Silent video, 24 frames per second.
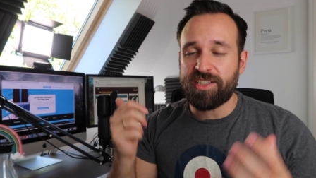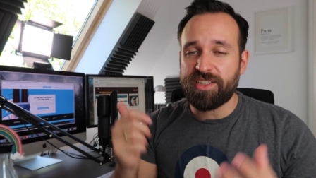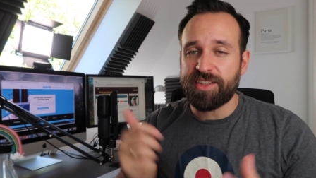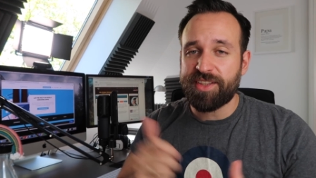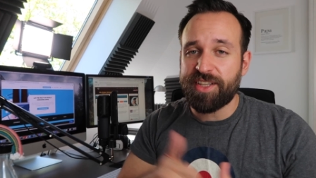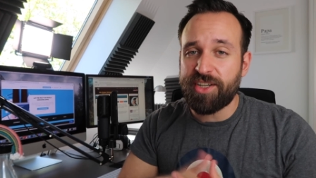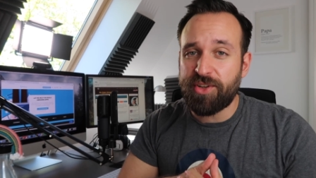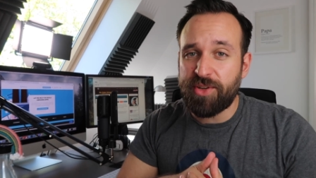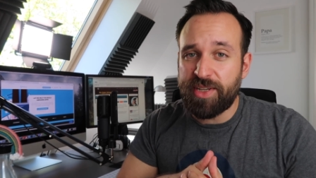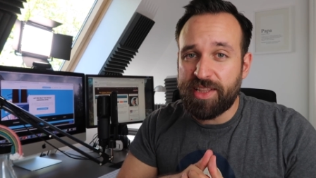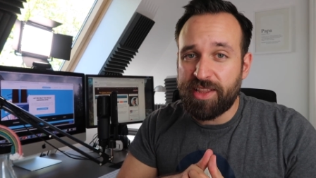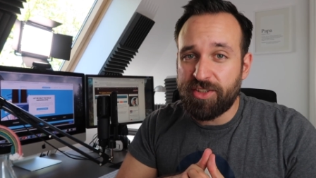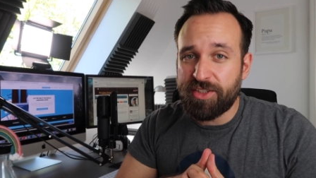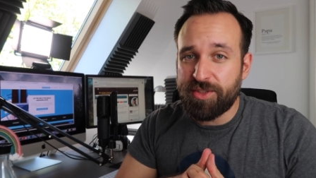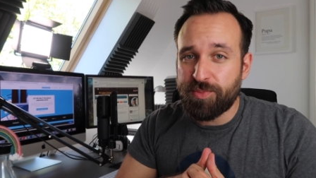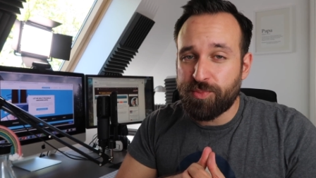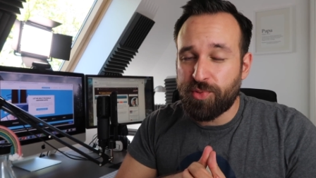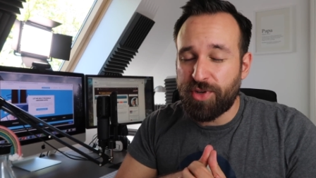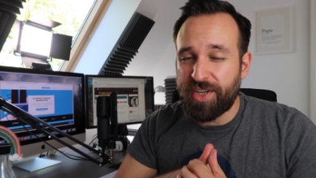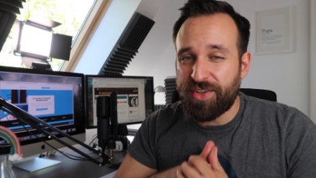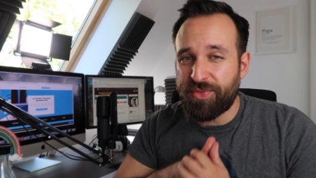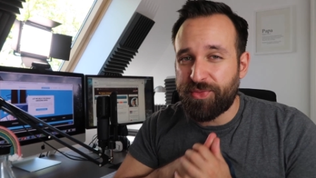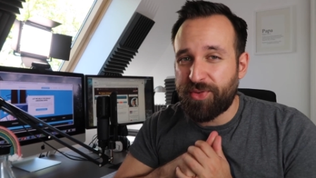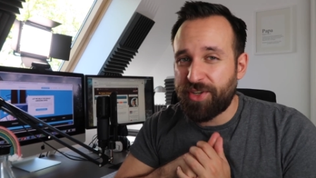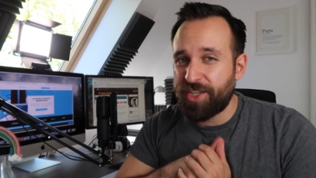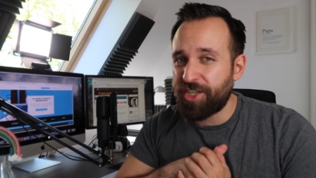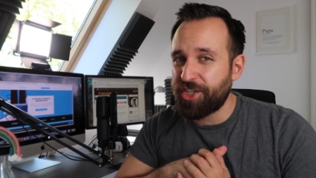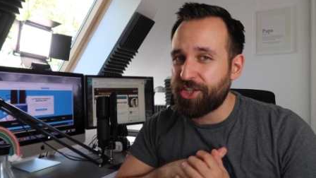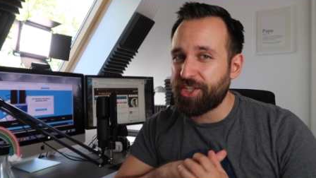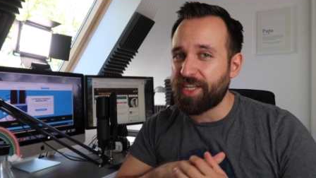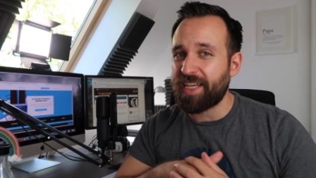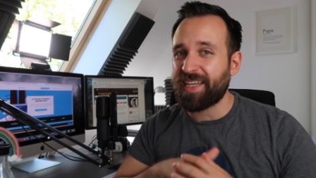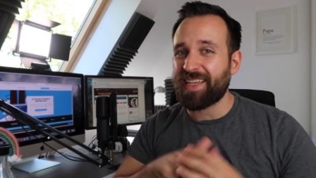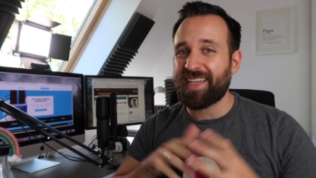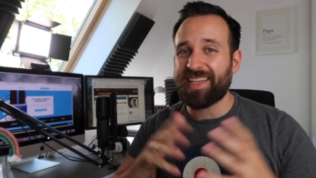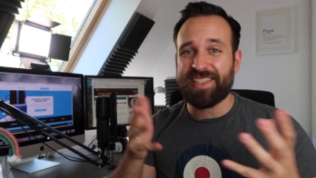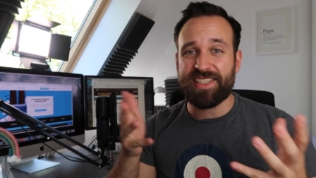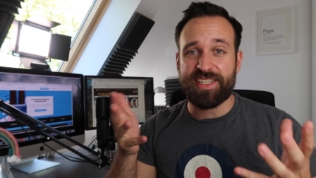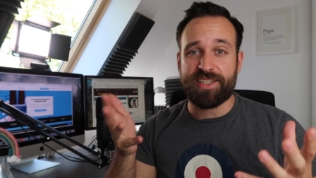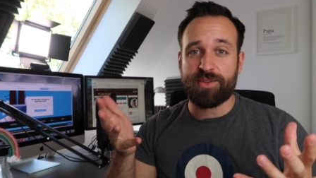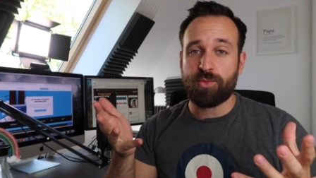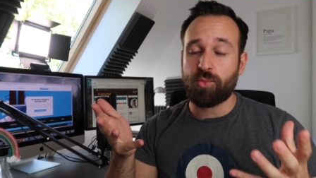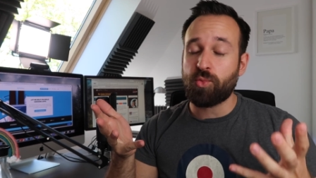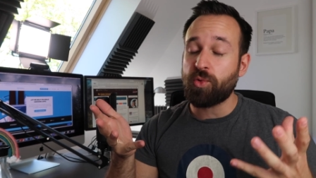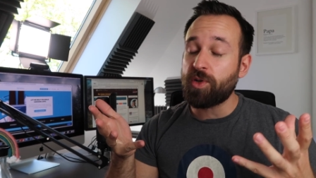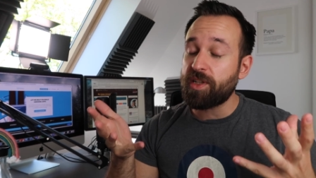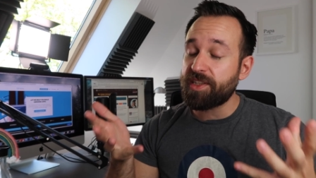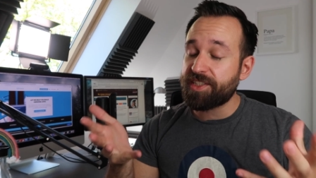although it looks pretty finished, I guess it
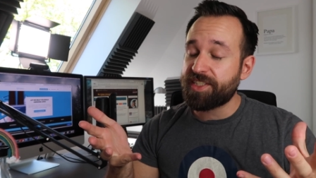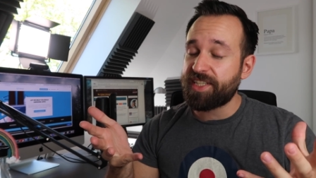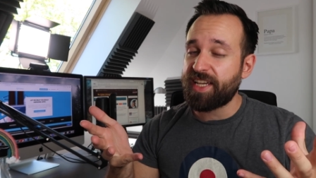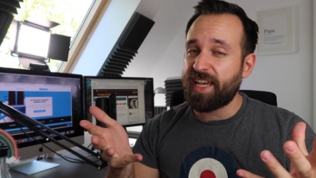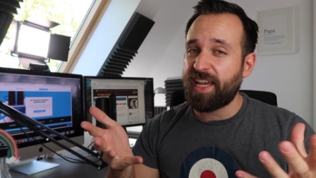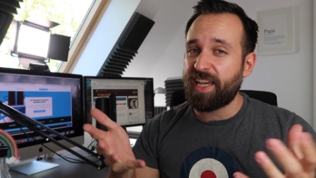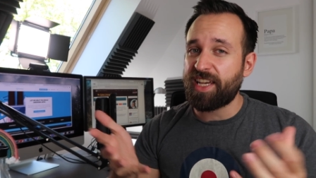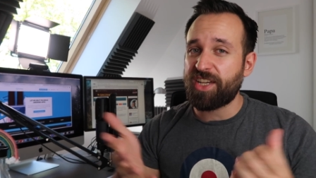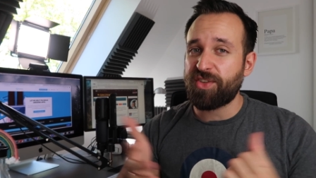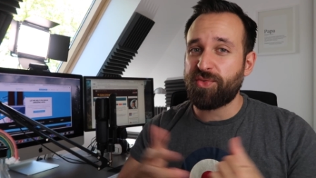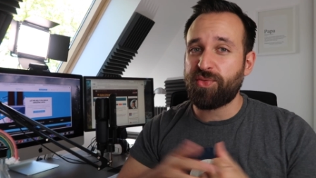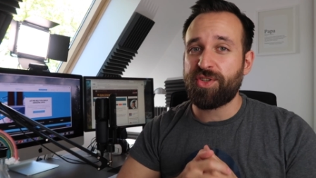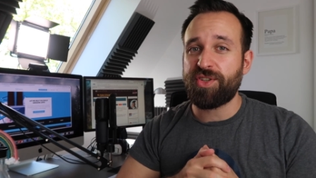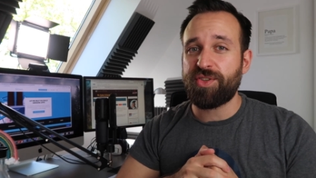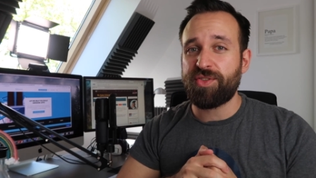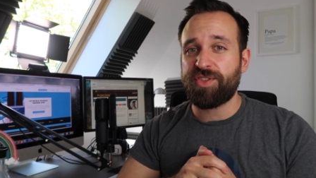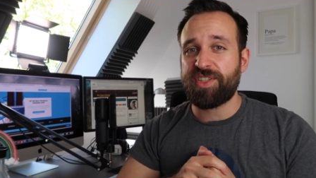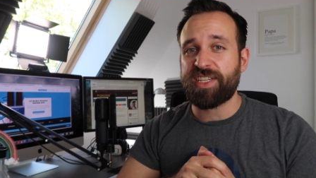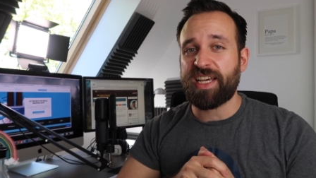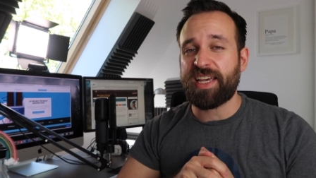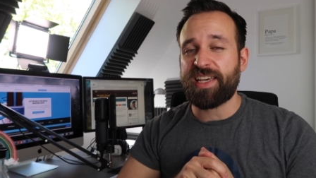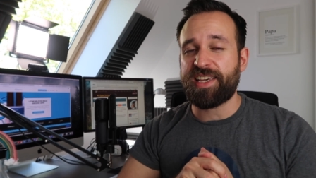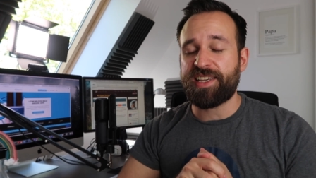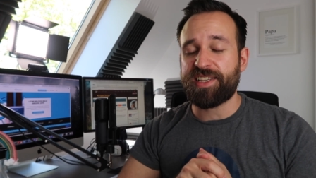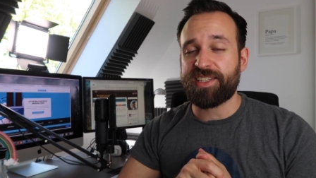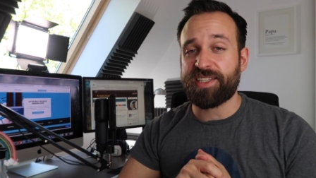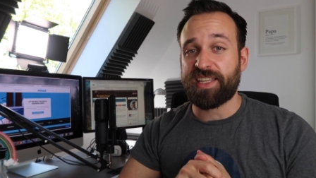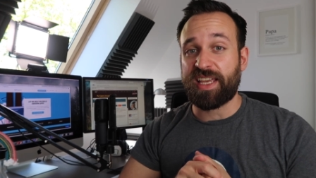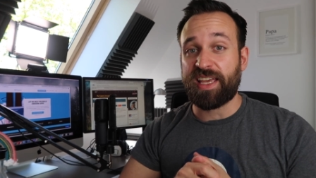will take a few days